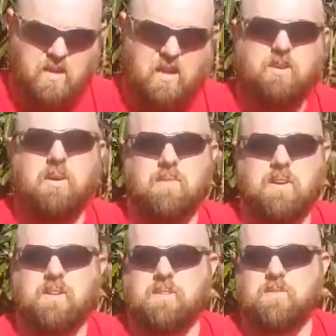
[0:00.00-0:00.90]
I do have
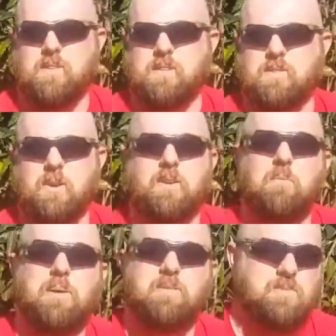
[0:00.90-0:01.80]
ideas for these too. I think
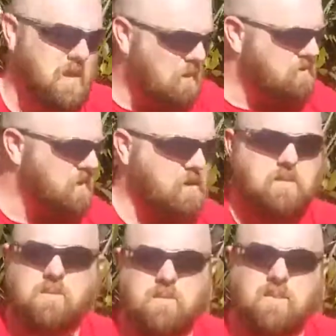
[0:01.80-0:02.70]
we'll make some chopsticks.